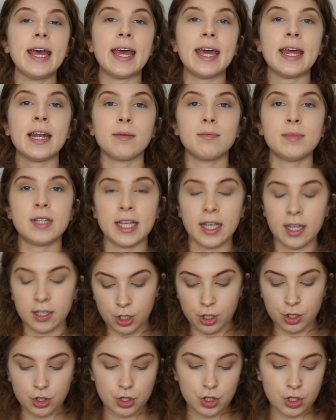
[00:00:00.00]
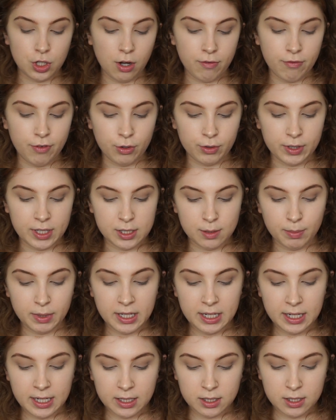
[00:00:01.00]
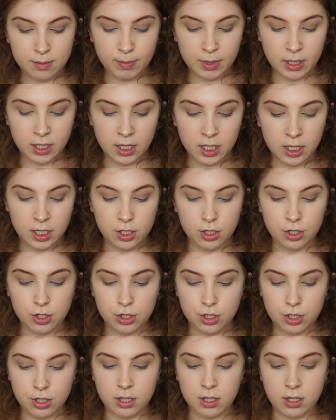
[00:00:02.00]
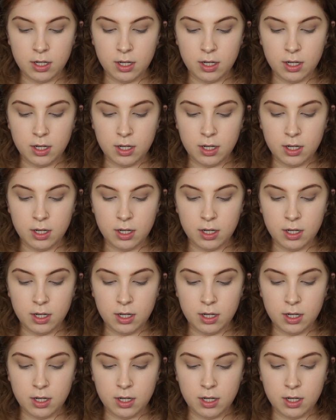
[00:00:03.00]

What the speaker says: And I'm taking our Soft Focus Blending Sponge,